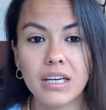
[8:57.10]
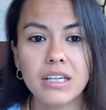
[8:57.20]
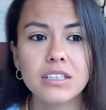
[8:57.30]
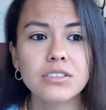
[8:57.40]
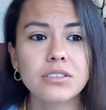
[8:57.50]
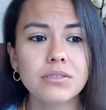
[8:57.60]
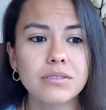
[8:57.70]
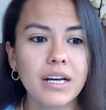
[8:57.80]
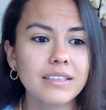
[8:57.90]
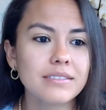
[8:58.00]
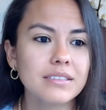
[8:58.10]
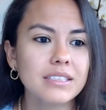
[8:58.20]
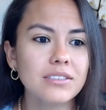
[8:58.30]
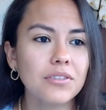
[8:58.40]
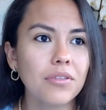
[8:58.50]
So, and
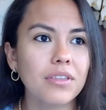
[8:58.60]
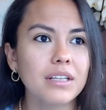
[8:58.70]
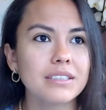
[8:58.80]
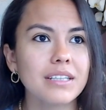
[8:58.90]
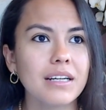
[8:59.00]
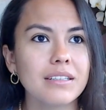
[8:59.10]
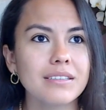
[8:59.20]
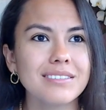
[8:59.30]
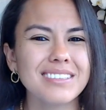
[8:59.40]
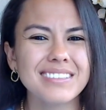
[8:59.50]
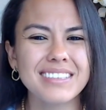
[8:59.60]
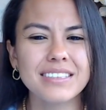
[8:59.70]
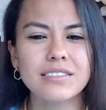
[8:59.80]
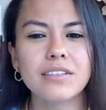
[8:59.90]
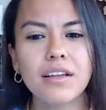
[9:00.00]
these are things that
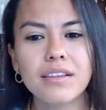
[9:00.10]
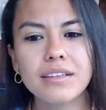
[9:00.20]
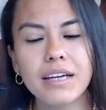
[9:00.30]
it's nothing that